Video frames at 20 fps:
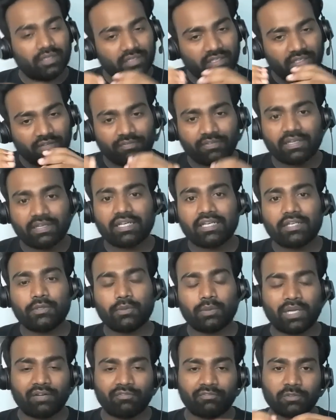definitely you
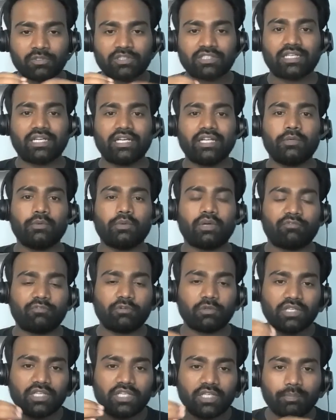have to study, you have
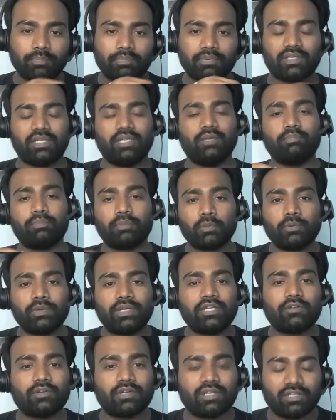to keep
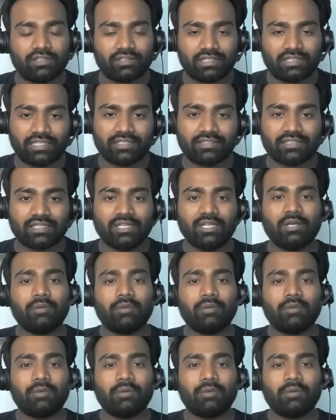improving your learnings,